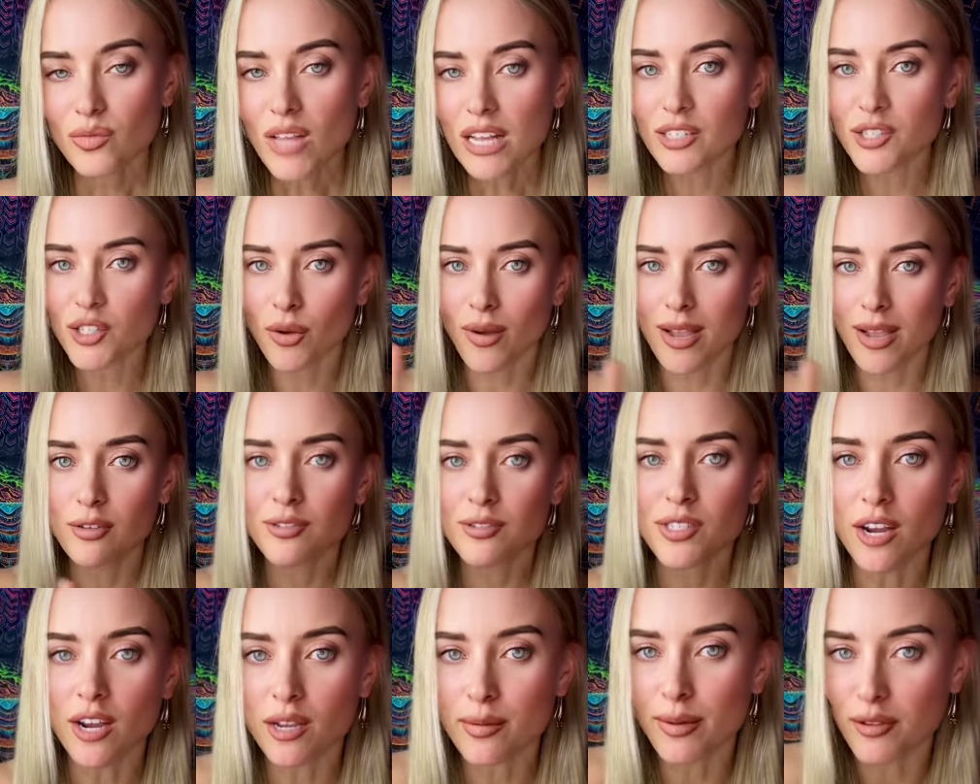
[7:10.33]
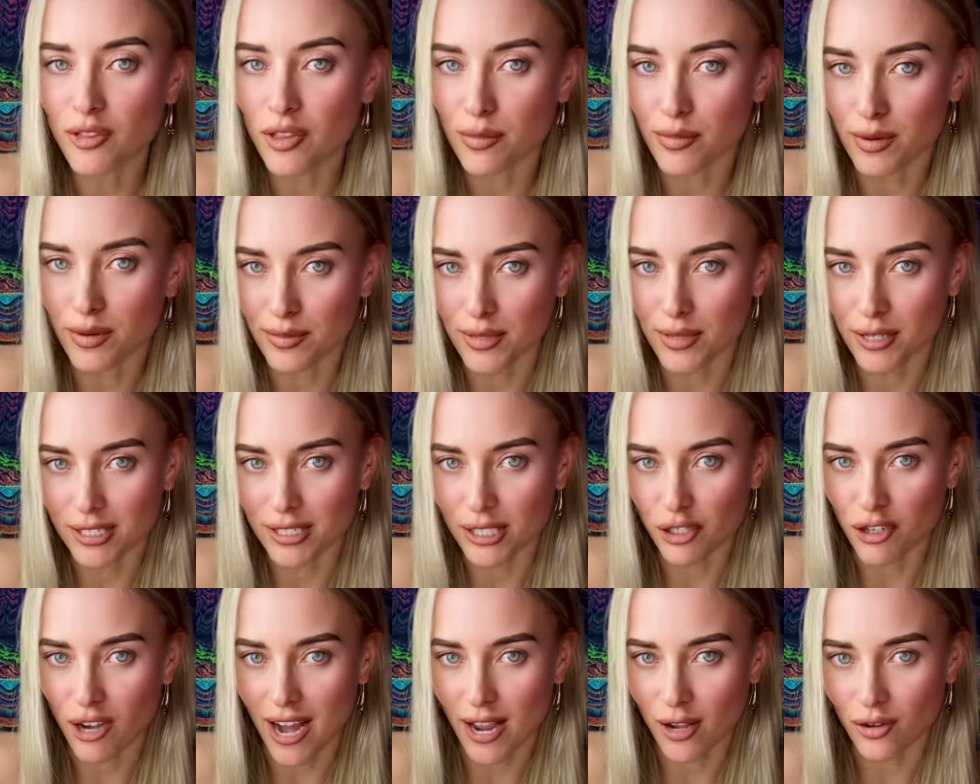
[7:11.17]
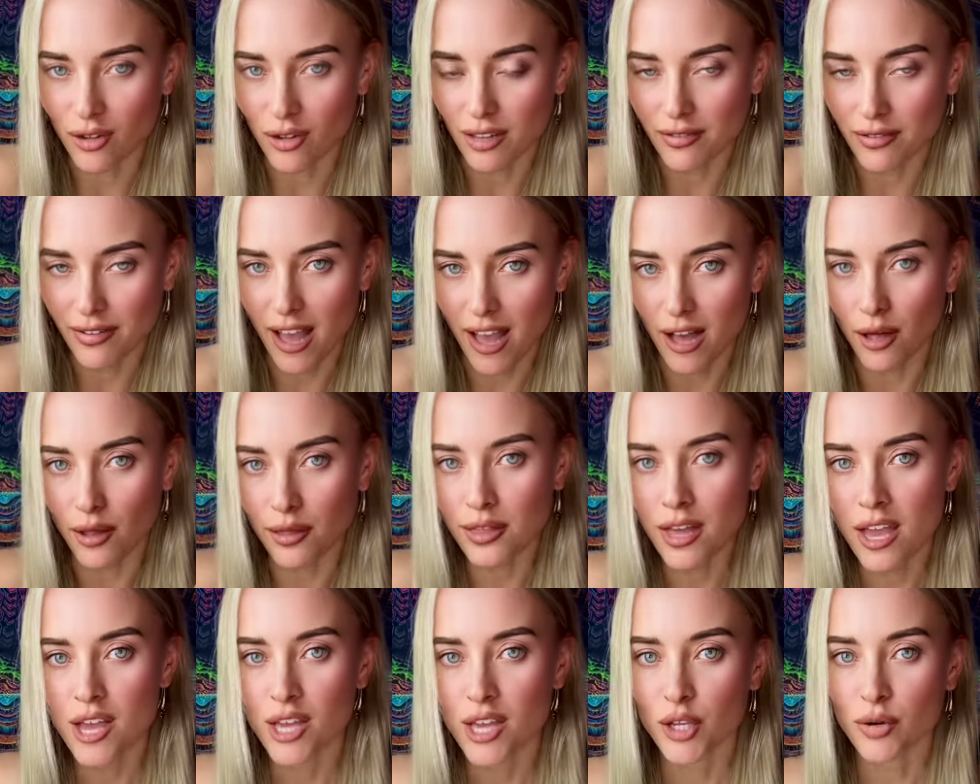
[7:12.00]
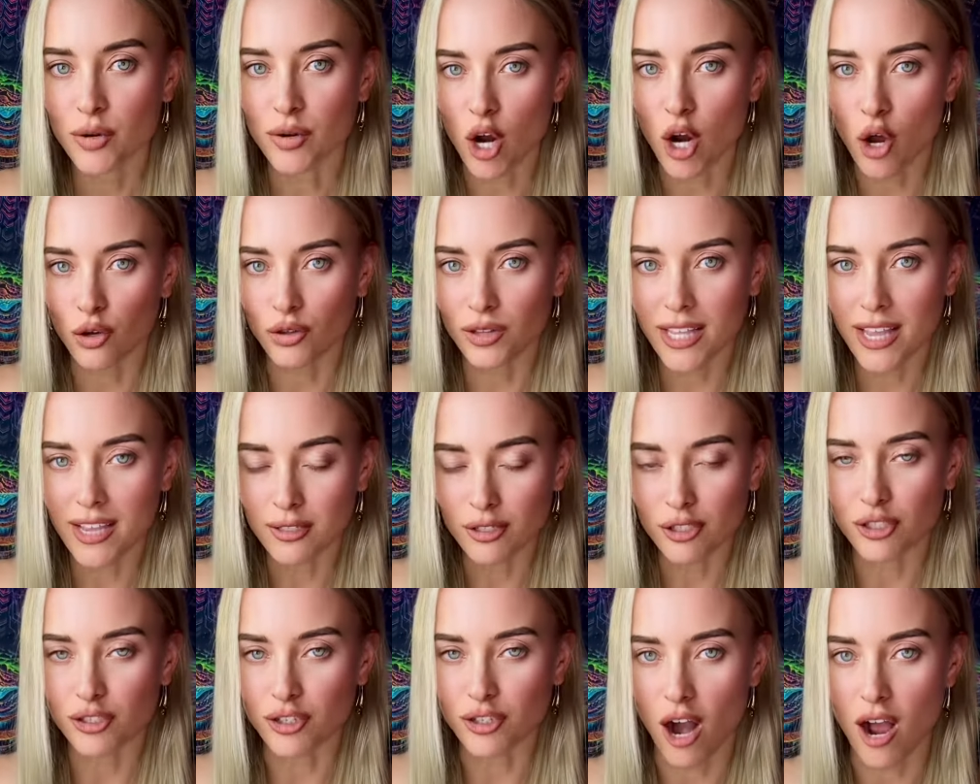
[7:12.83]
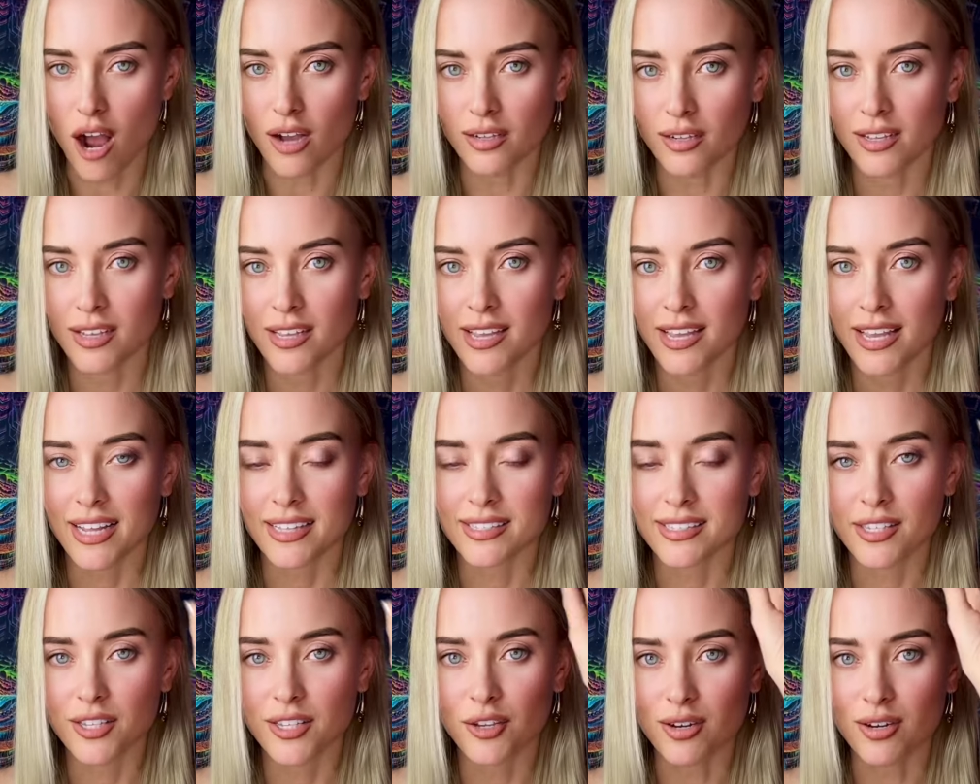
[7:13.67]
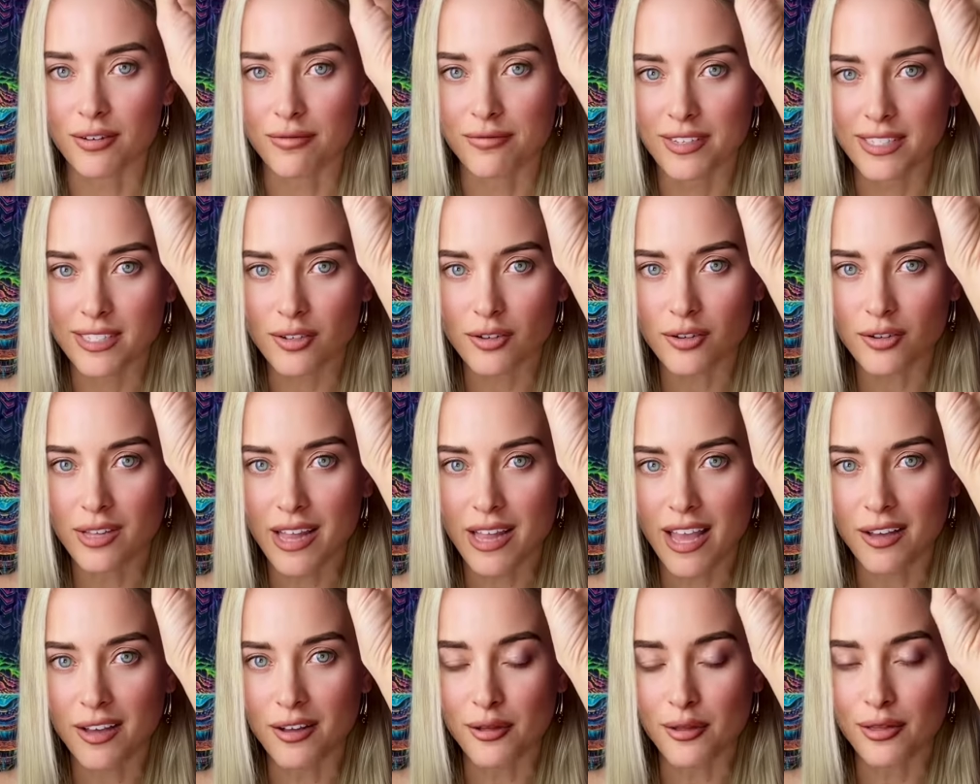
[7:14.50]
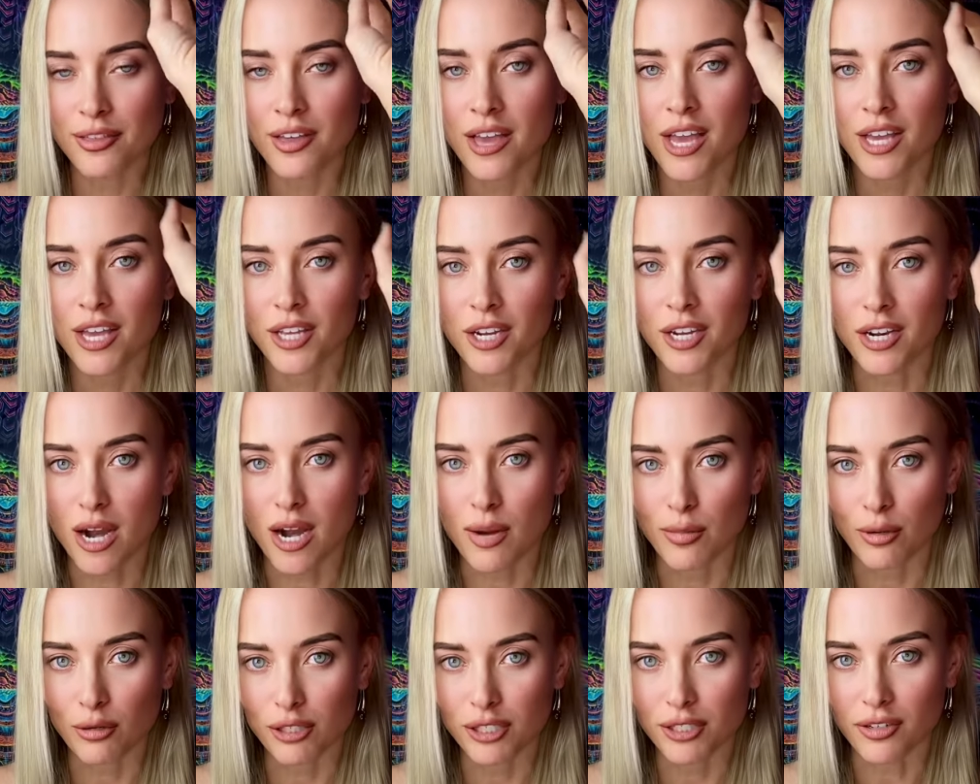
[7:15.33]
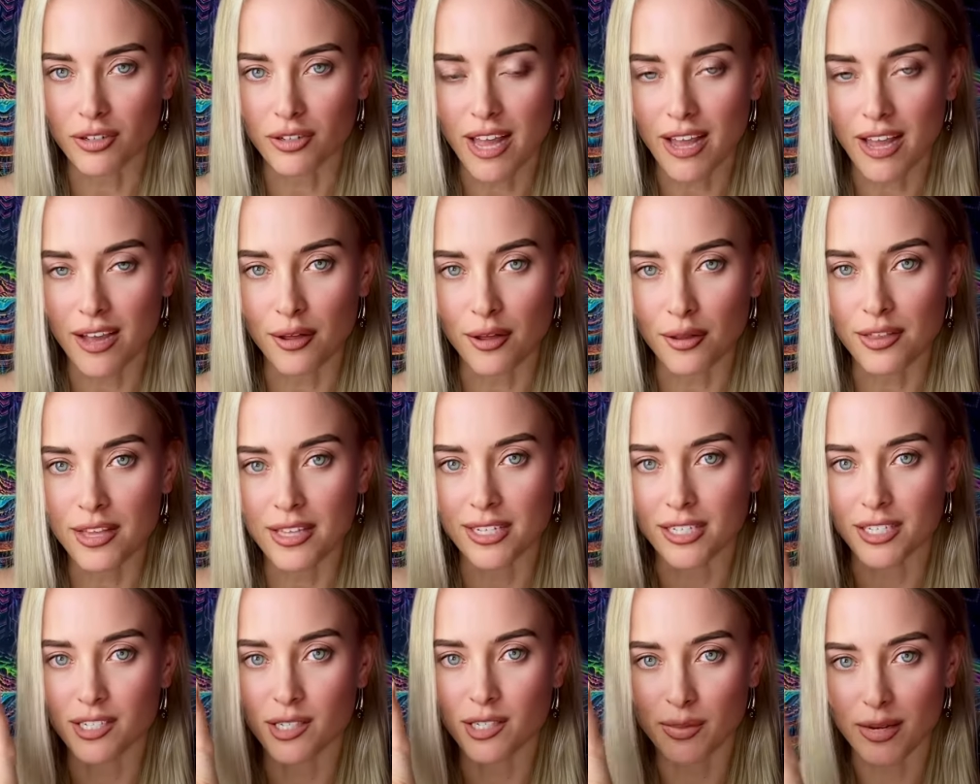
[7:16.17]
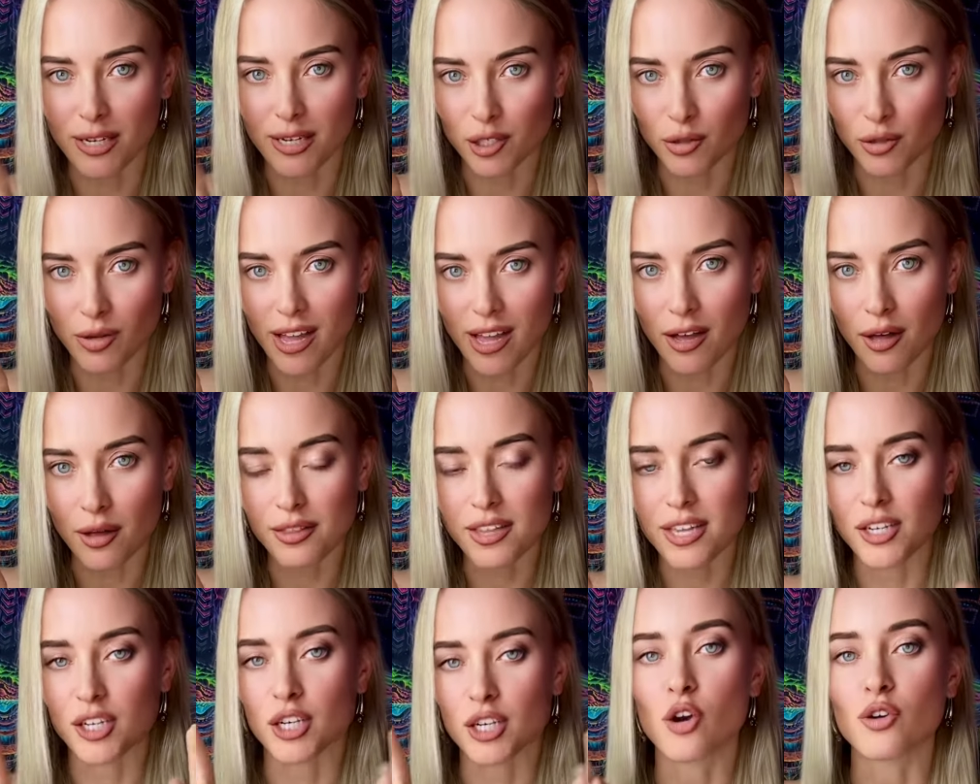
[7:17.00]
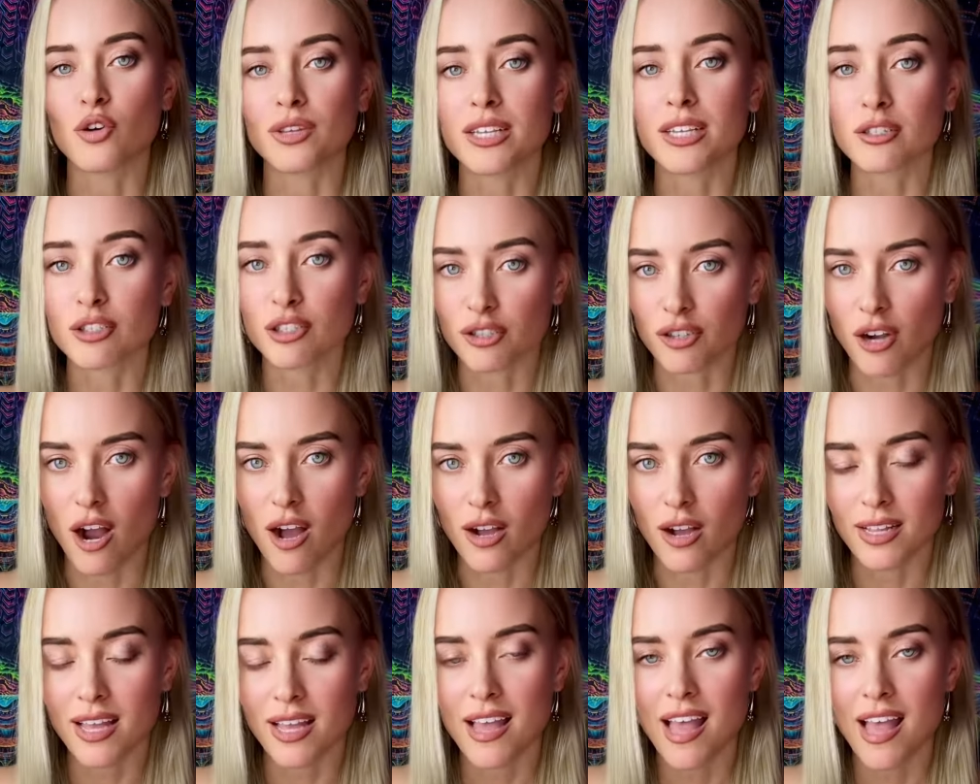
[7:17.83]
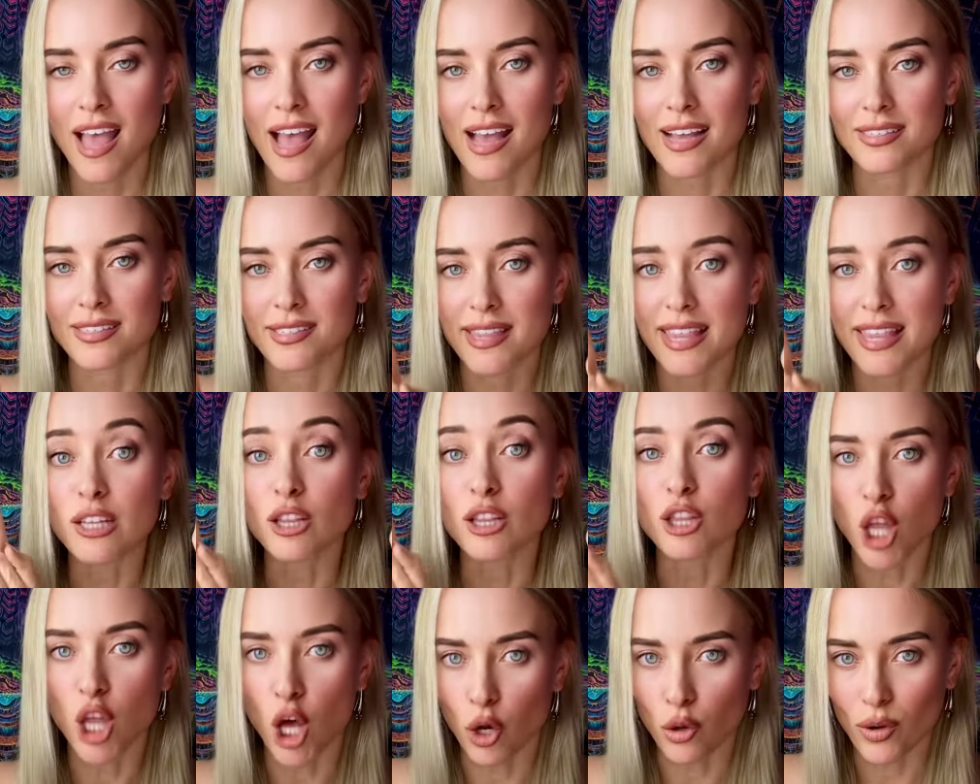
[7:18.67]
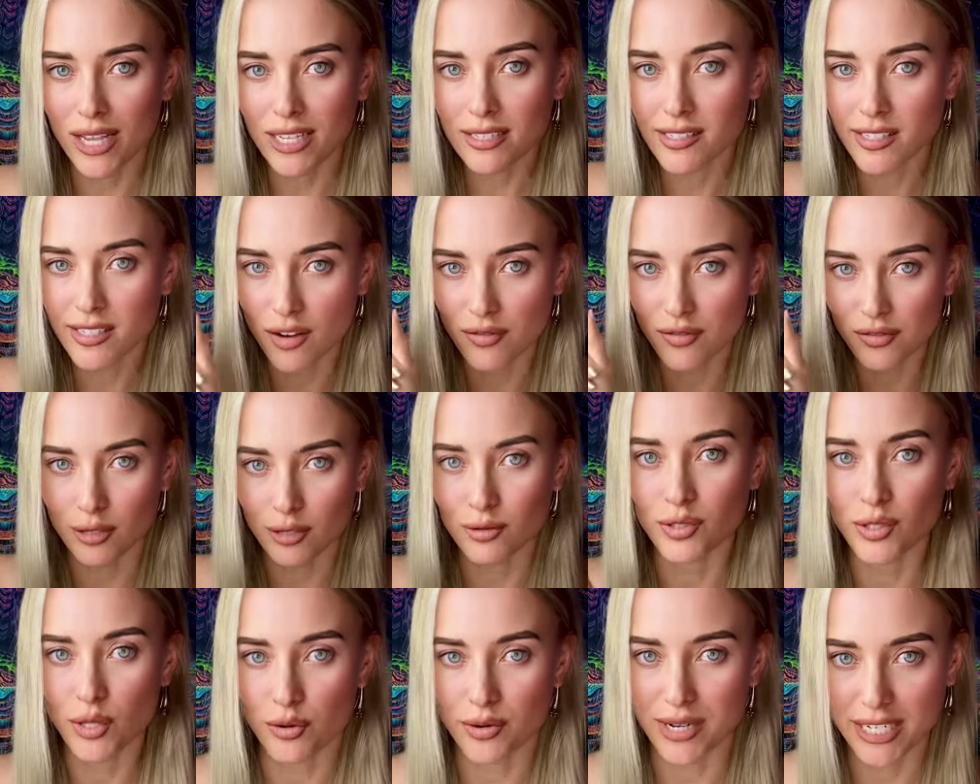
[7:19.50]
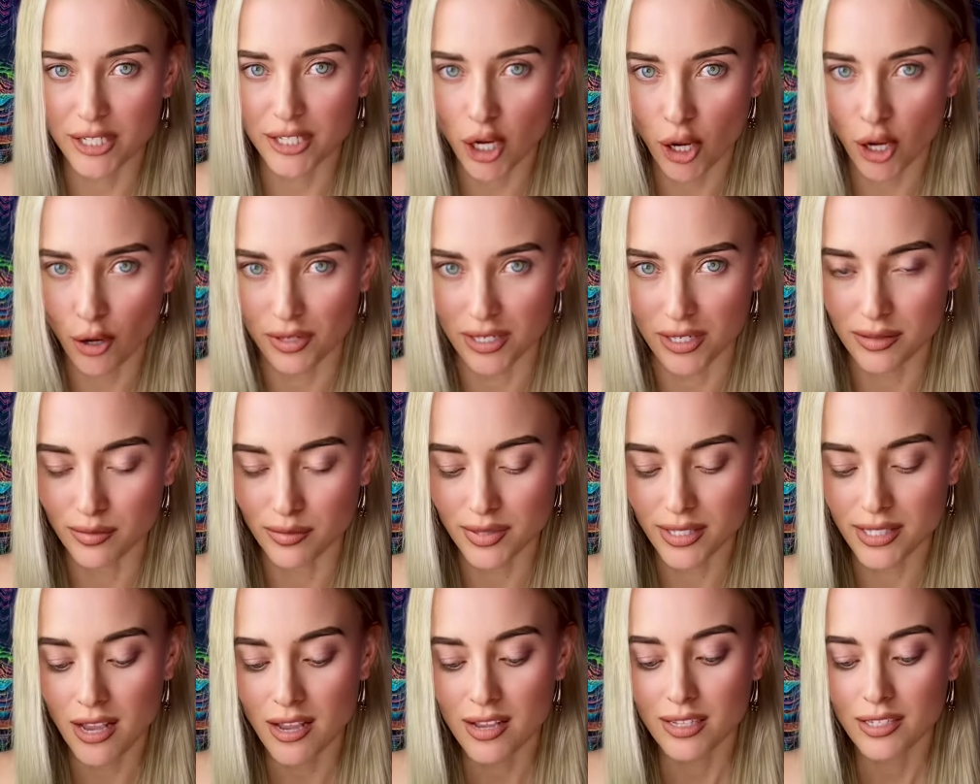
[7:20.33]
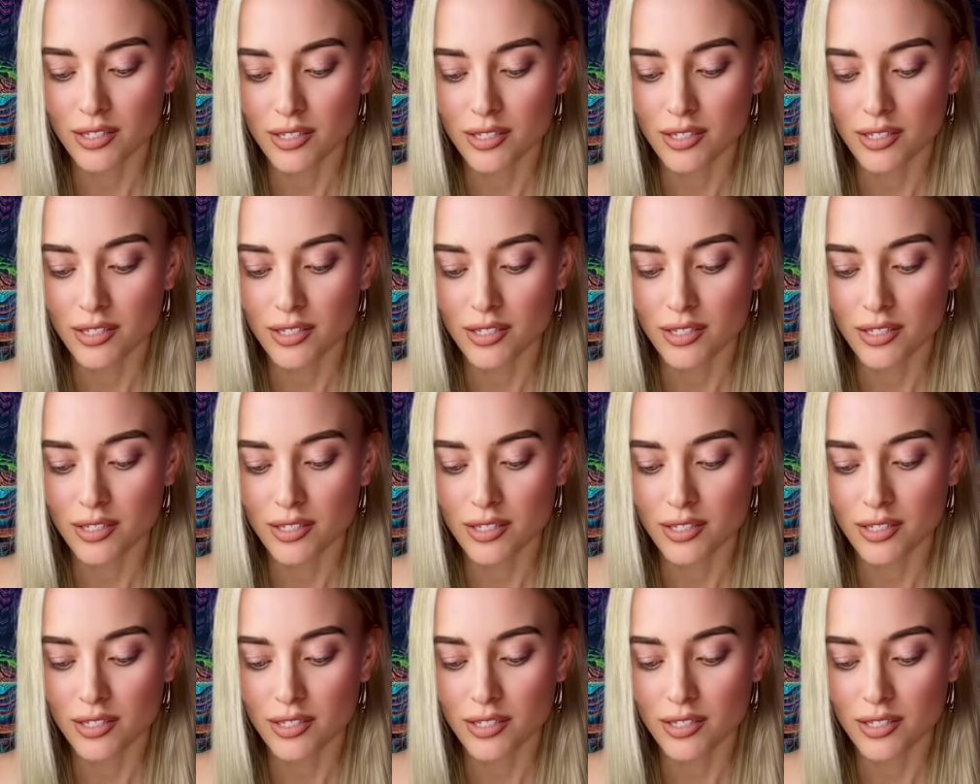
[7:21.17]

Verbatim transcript: so I always talk about the Bermuda Triangle of health. You are only as strong. It's your physical health, your emotional health, and your spiritual health. And you're only as strong as the lowest of those three totems.